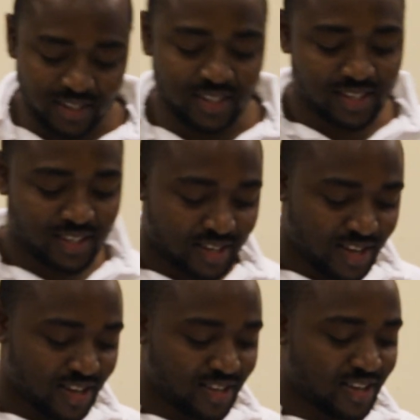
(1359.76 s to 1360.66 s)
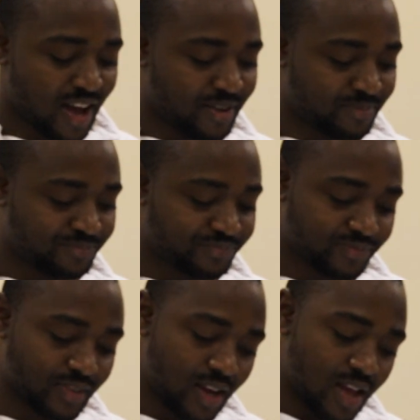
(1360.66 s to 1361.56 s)
It's, yeah.
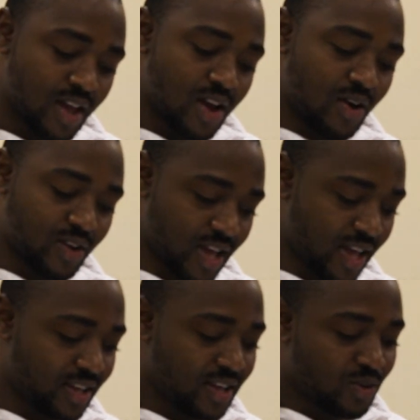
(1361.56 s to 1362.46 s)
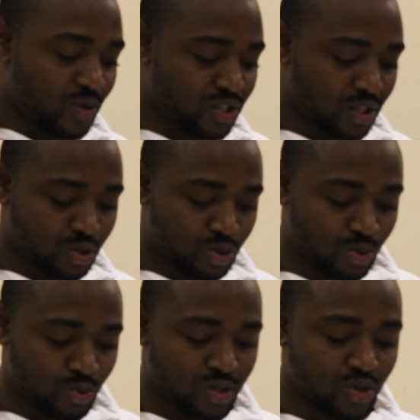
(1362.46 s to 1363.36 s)
Okay, question
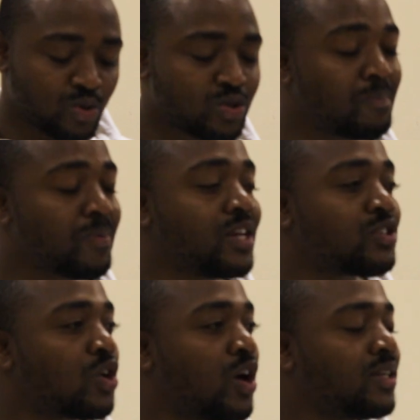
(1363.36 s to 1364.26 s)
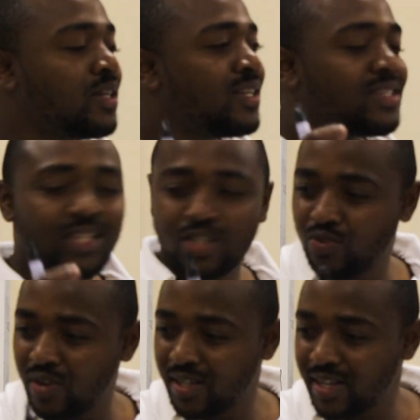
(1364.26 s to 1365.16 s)
2 is also based on
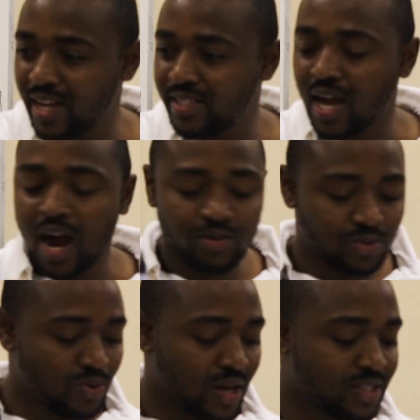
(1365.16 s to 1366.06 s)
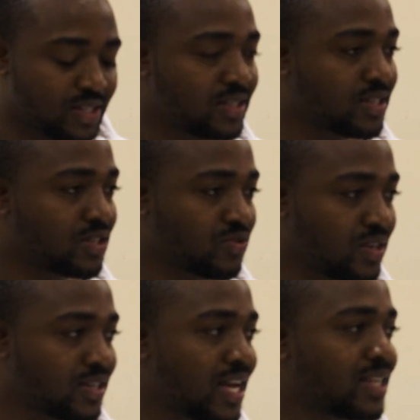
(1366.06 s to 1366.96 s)
discrete data. How do I see
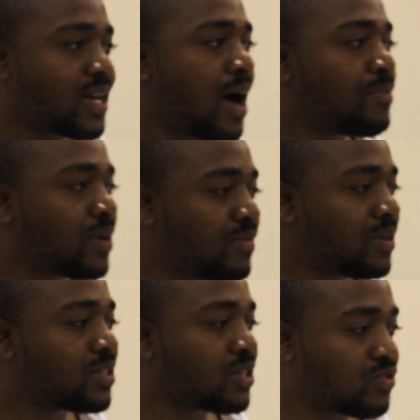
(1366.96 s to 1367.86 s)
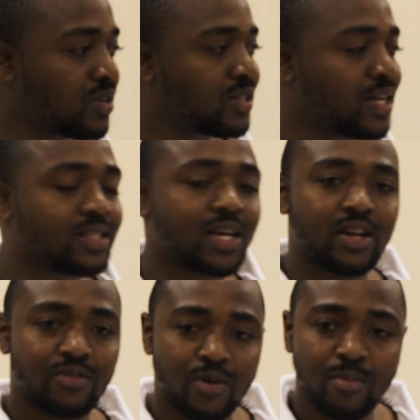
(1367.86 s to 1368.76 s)
discrete data? I'm given discrete data
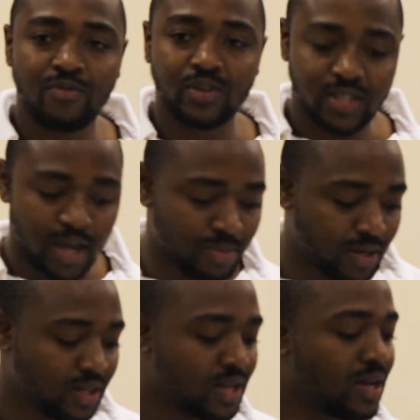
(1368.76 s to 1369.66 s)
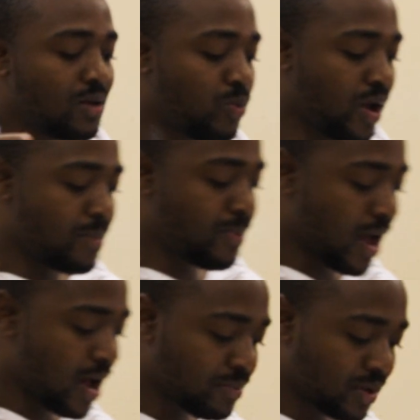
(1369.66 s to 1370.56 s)
in the form of a table,
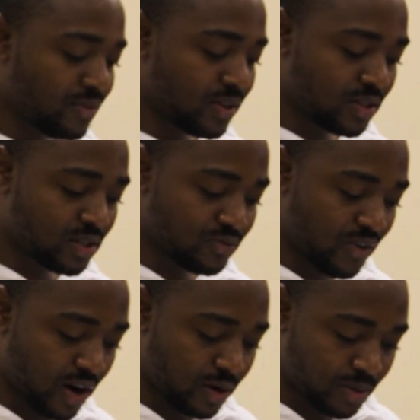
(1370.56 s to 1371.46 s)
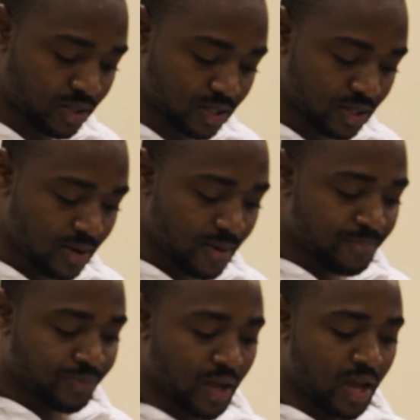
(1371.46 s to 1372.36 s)
whereby I'm given these variables.
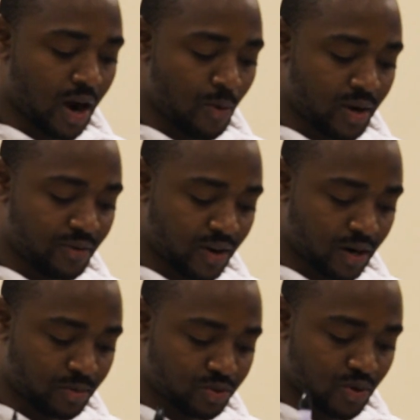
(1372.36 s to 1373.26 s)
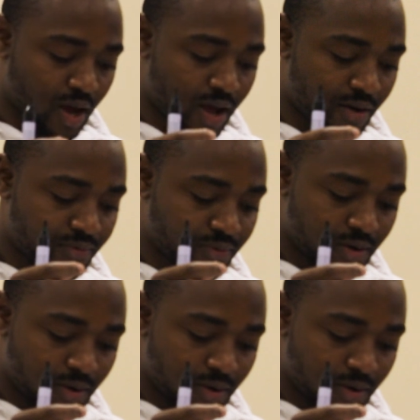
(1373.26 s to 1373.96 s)
How many variables do I have?